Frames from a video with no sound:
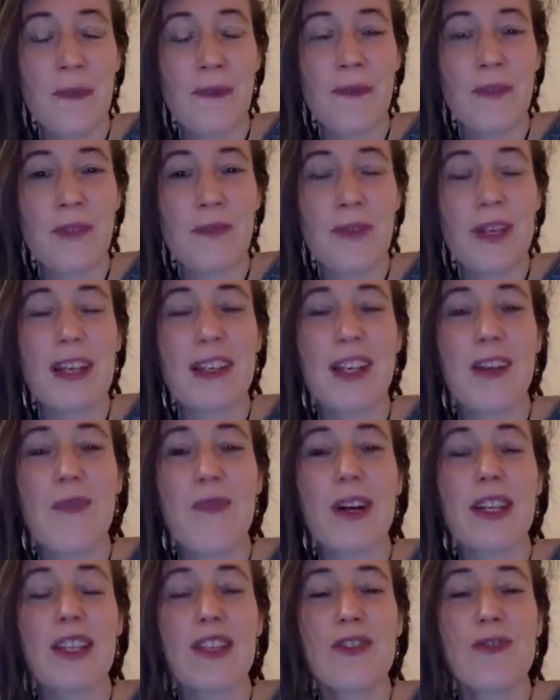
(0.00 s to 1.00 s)
because I
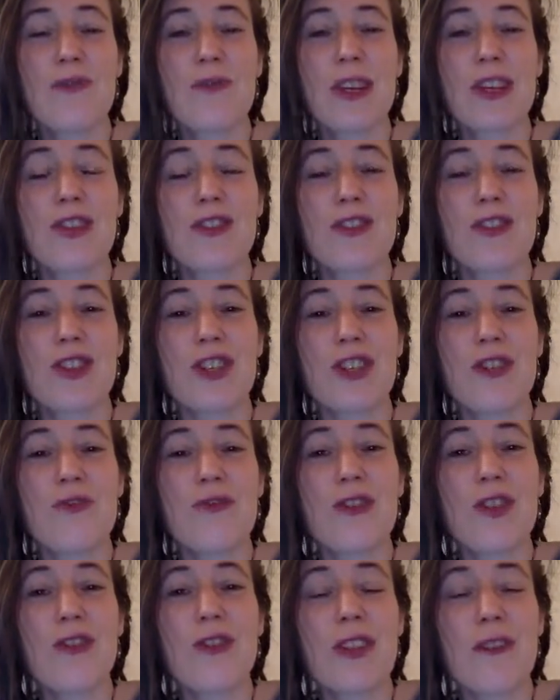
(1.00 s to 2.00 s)
want to make sure that you
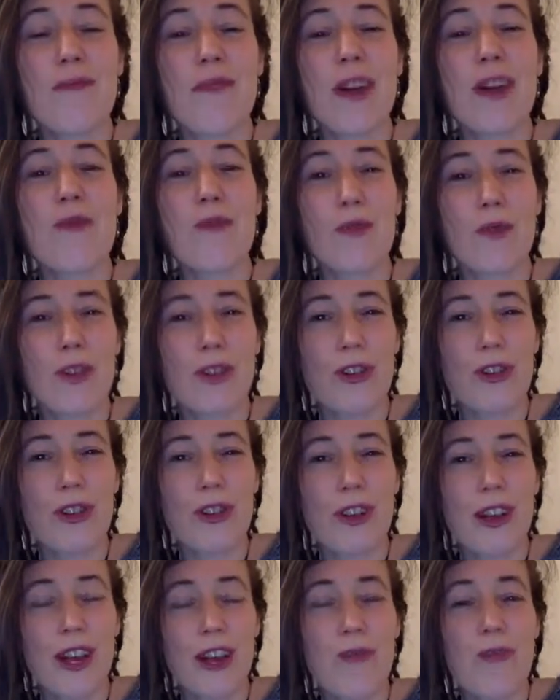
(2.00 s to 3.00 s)
know that my
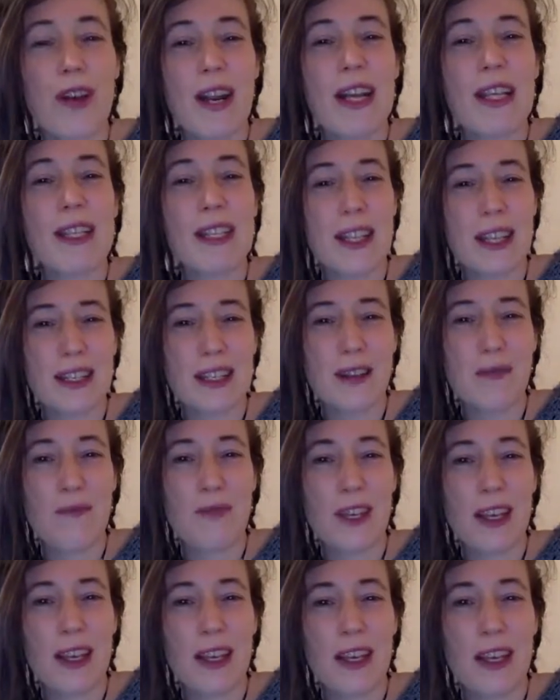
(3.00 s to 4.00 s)
word, and when I say
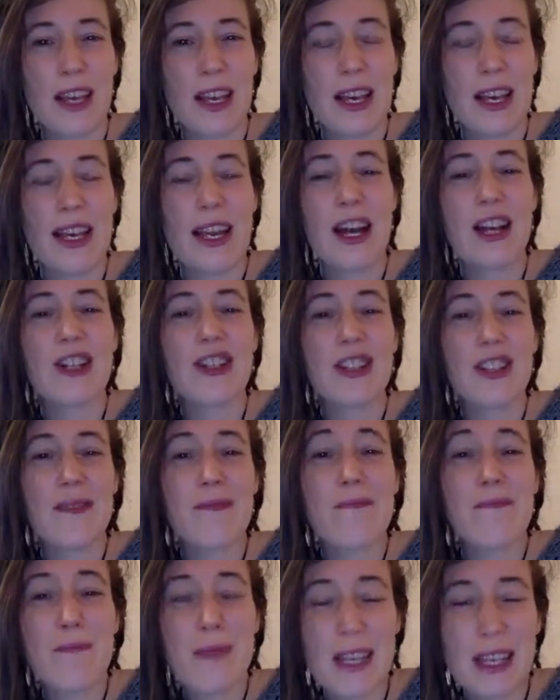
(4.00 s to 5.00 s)
something, it actually
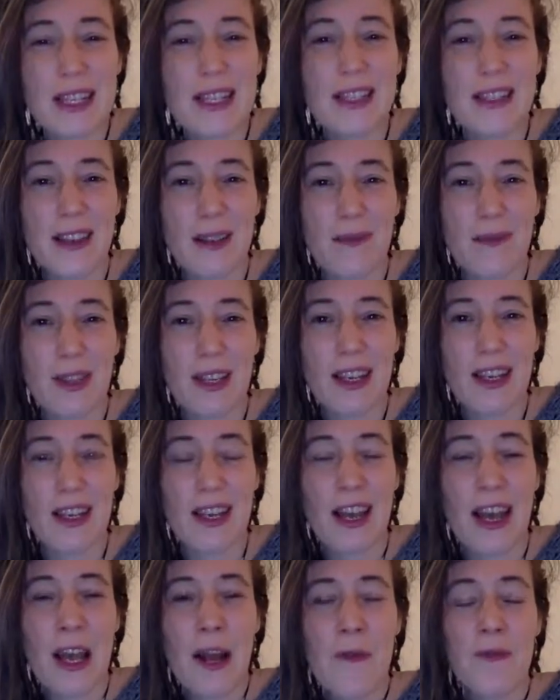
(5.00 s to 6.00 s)
means something.
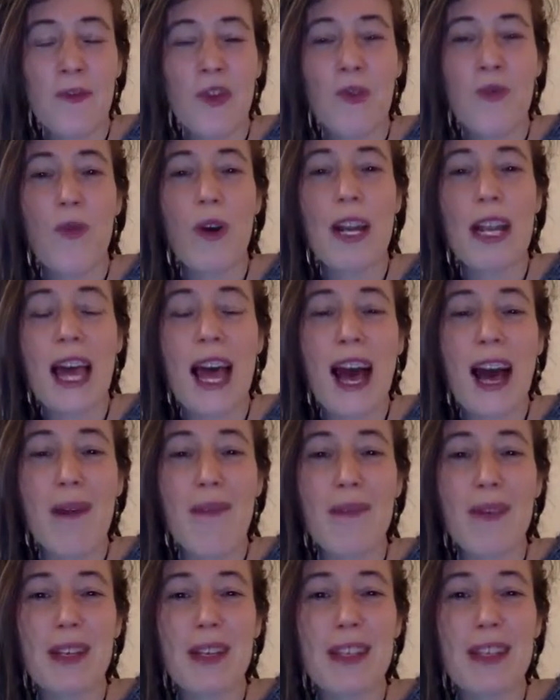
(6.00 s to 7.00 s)
What
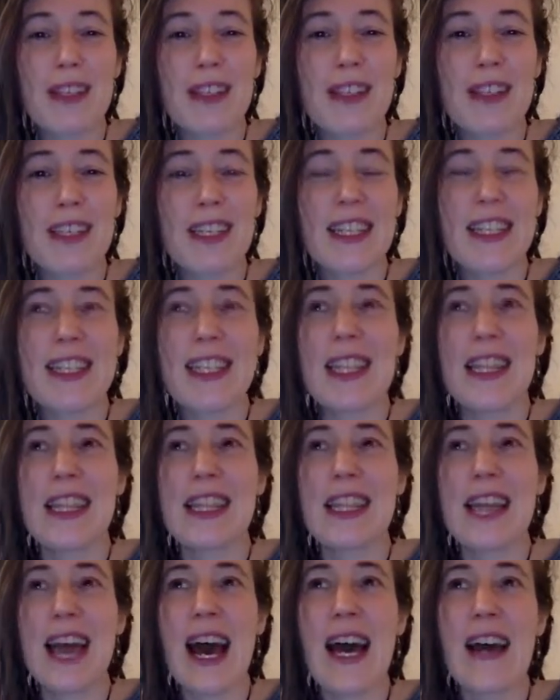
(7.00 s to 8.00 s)
happens is
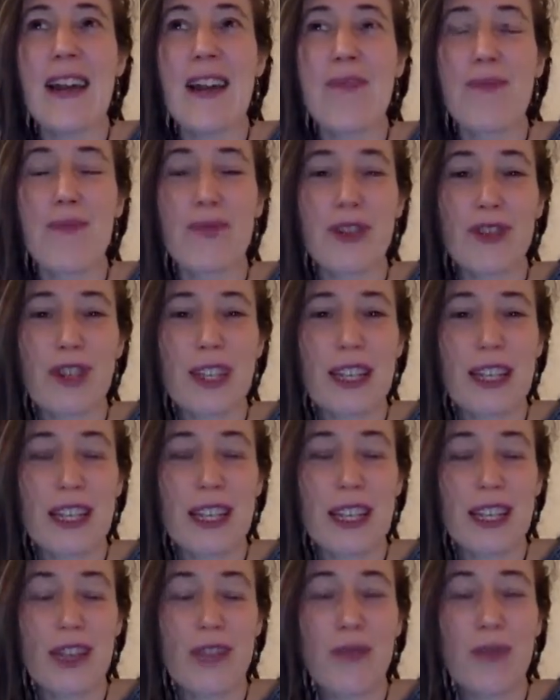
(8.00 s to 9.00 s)
that
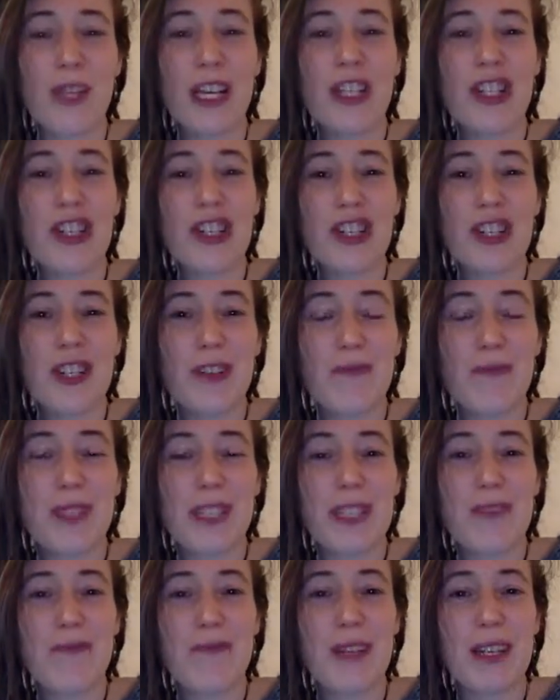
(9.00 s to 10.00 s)
person, the relationship
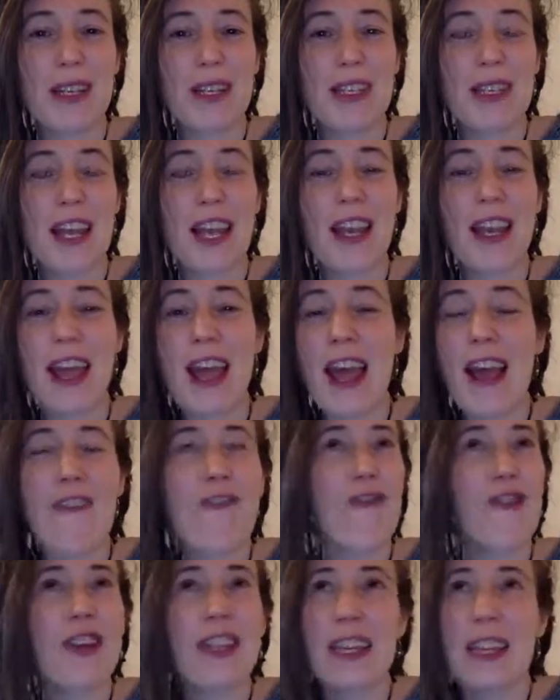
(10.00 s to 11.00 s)
deepens, and
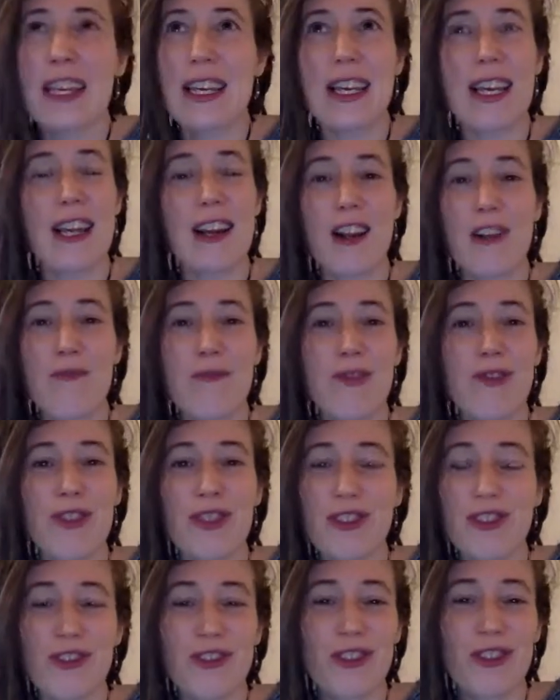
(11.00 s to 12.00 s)
everything in our
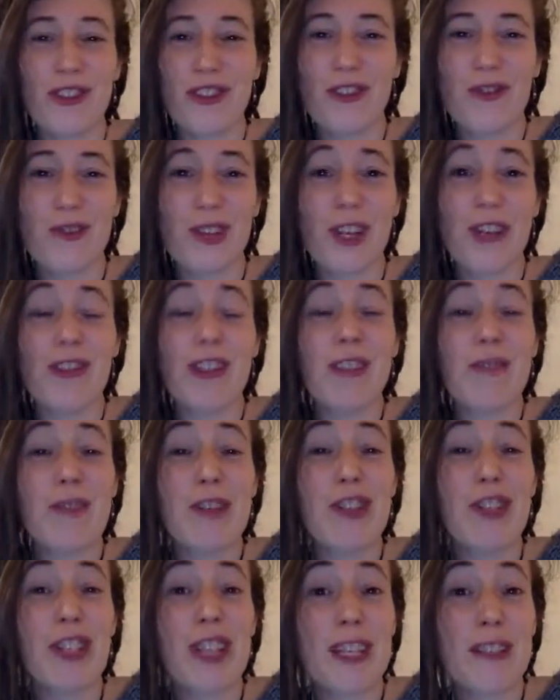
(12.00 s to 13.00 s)
musical career,
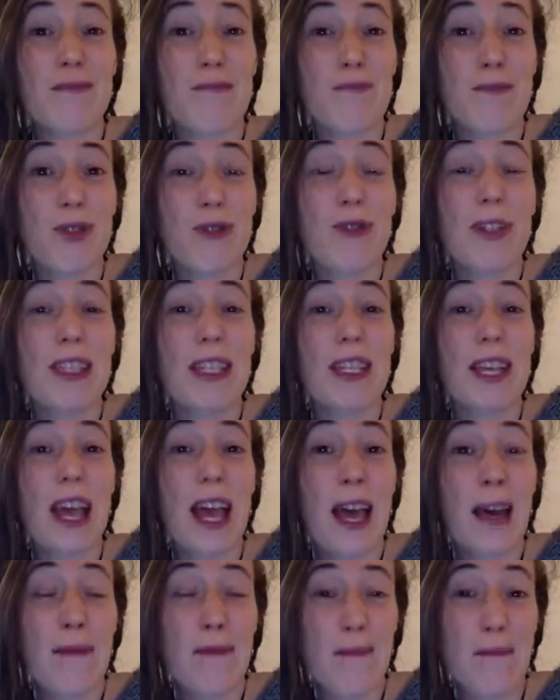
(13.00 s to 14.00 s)
especially as music
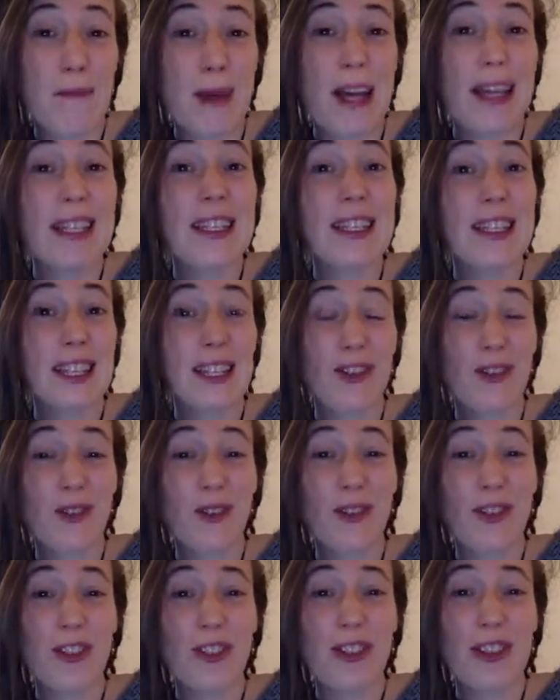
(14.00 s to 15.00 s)
medicine
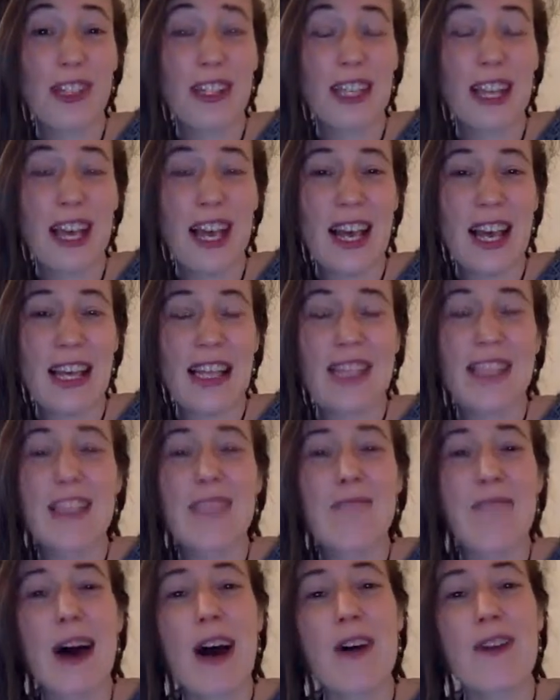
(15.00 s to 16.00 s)
holders, is
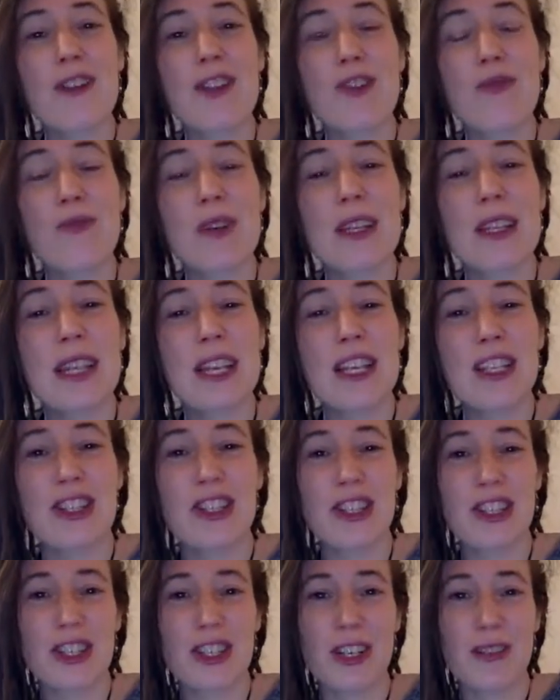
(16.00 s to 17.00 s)
about the
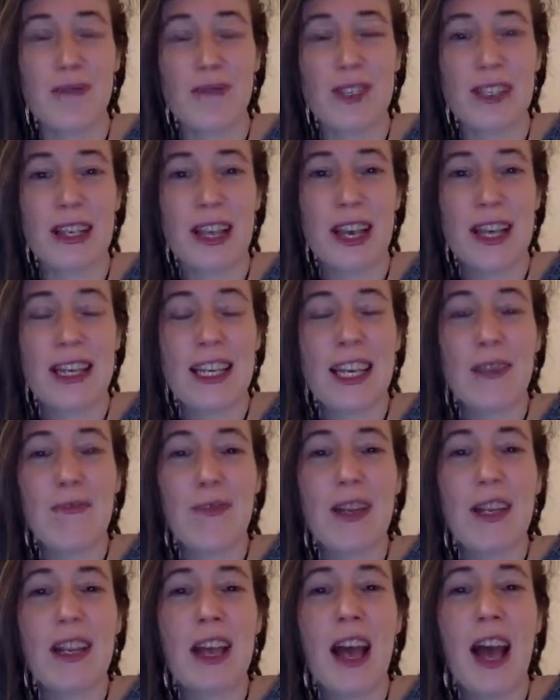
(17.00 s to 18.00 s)
relationships,
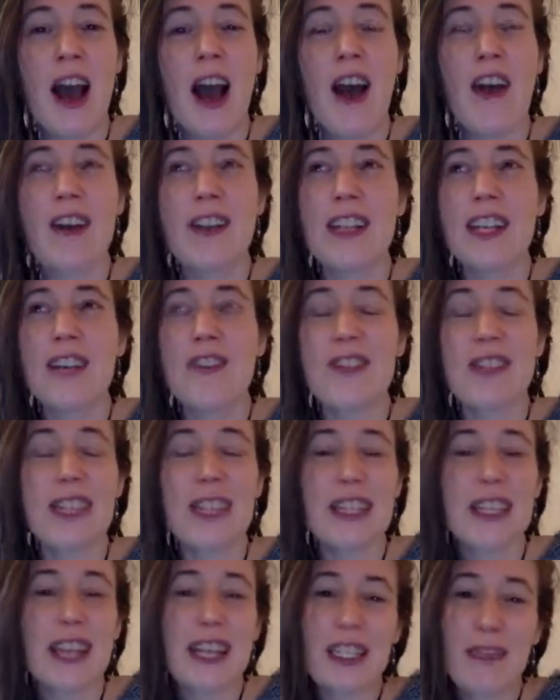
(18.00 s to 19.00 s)
keeping ourselves
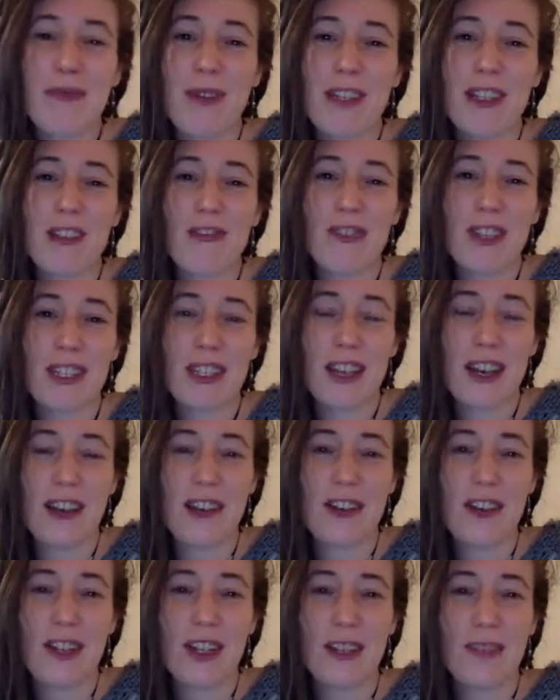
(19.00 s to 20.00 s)
in that space of
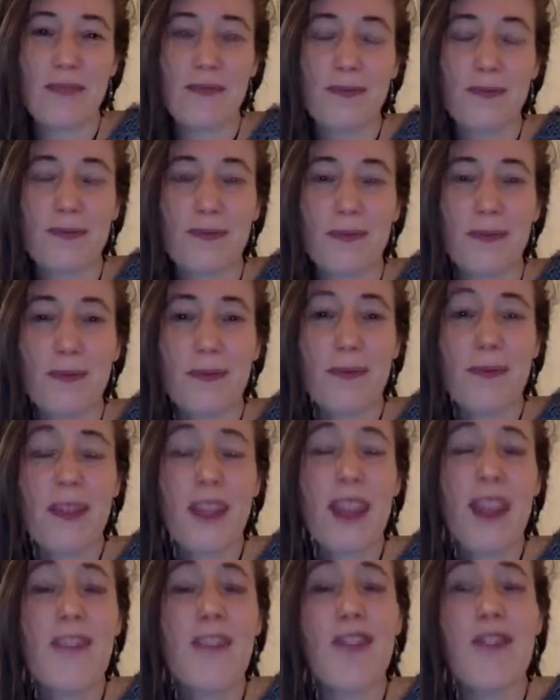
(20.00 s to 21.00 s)
integrity.
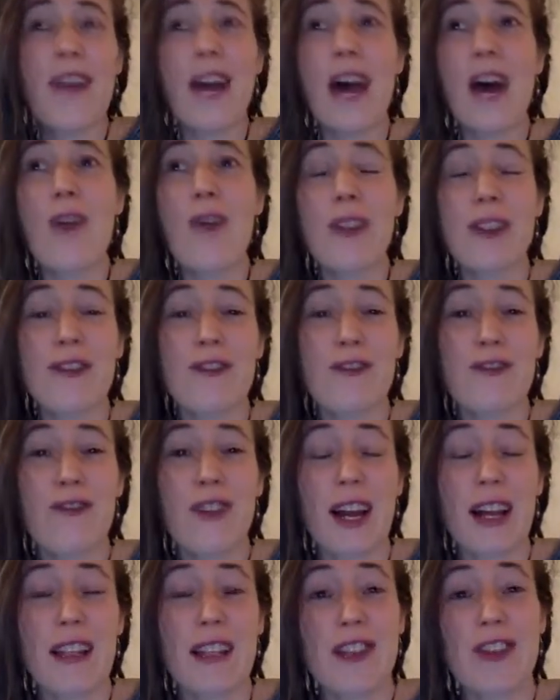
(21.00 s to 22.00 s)
If you're out with a
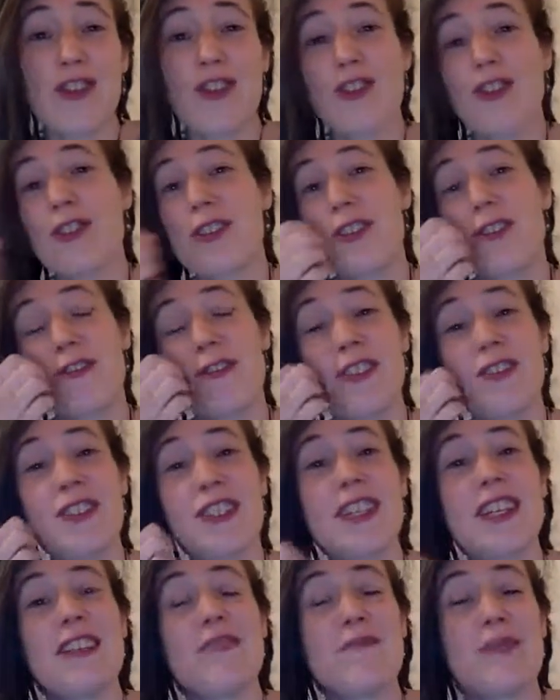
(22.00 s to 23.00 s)
friend and you're
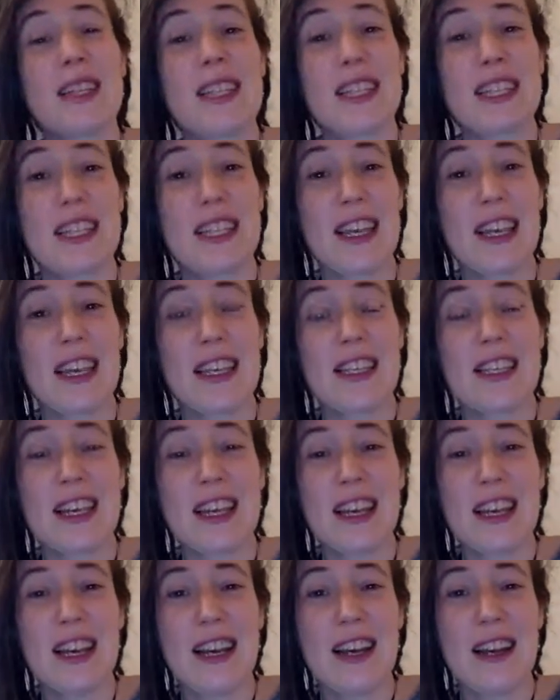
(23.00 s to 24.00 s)
15 minutes late,
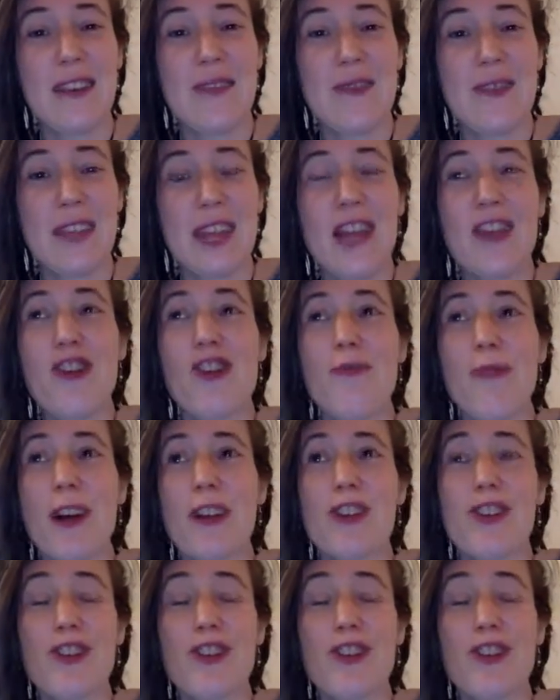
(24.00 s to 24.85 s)
and you're about to